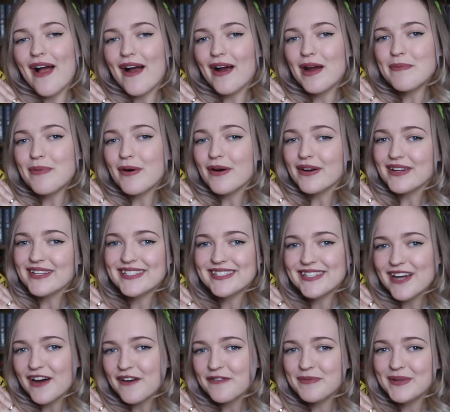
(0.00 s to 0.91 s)
Harry Potter
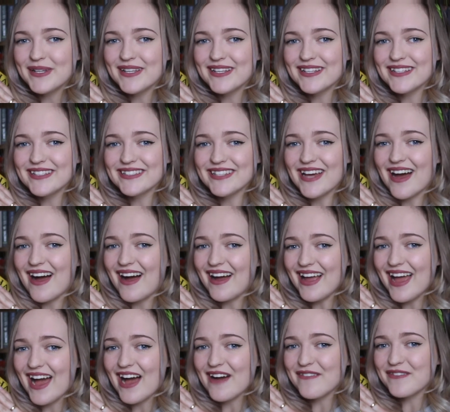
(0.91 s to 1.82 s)
stuff, because I
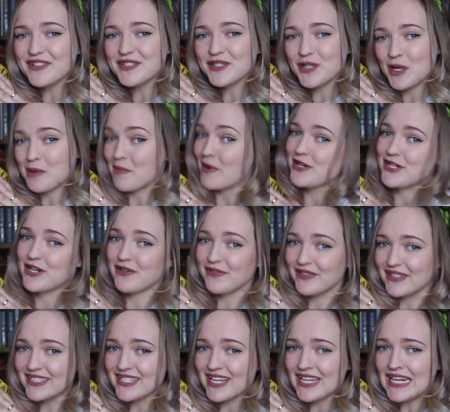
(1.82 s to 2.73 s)
have so much
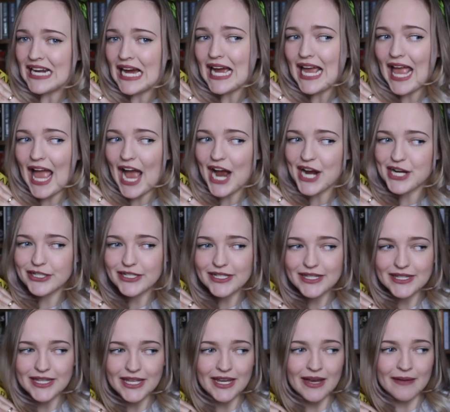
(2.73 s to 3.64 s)
of it, and I actually
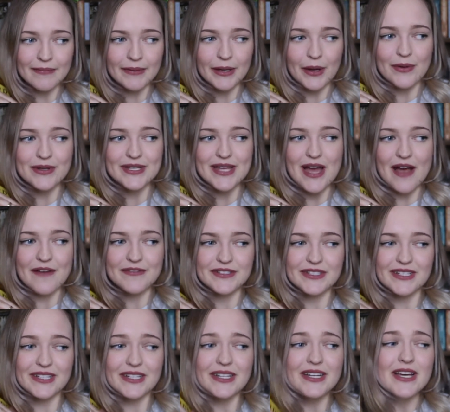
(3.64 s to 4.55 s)
think I'm going to have
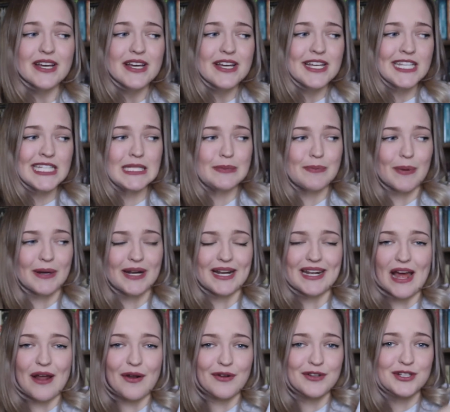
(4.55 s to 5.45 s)
to spread
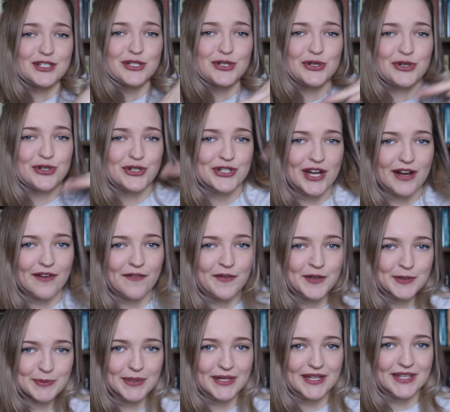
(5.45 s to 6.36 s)
it out onto two
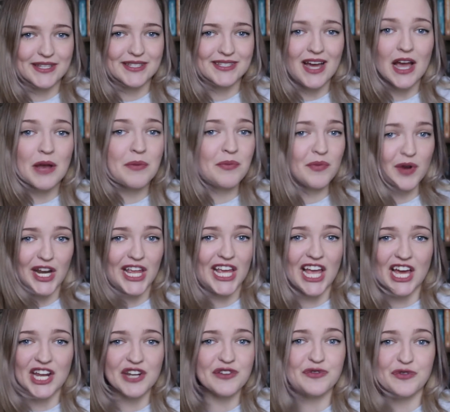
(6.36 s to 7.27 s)
shelves because I'm
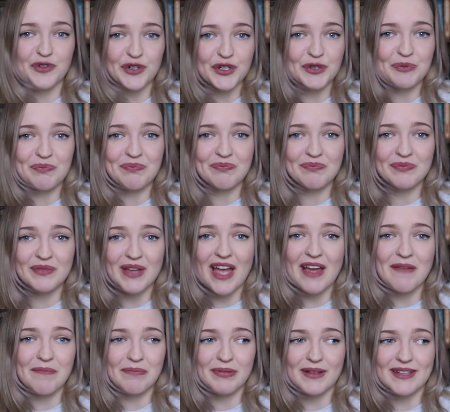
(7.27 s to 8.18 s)
running out of room.
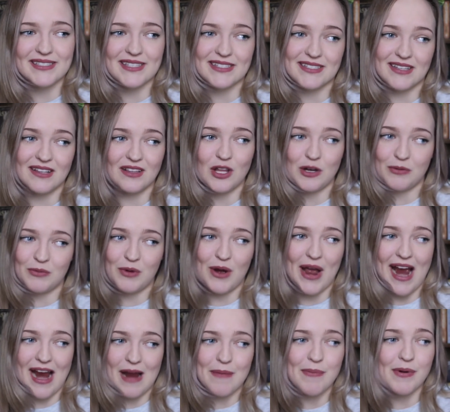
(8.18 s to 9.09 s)
And plus there's a lot
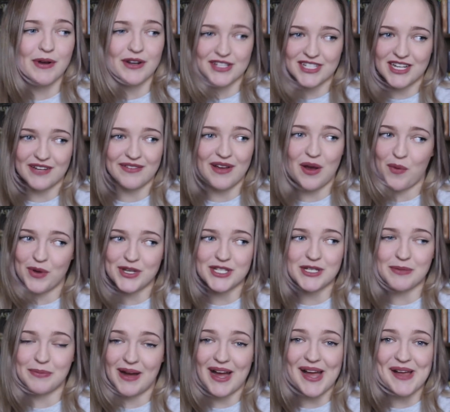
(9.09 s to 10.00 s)
more Harry Potter stuff I want
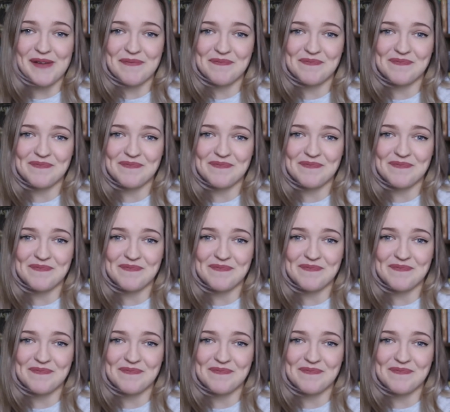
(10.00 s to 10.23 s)
to buy.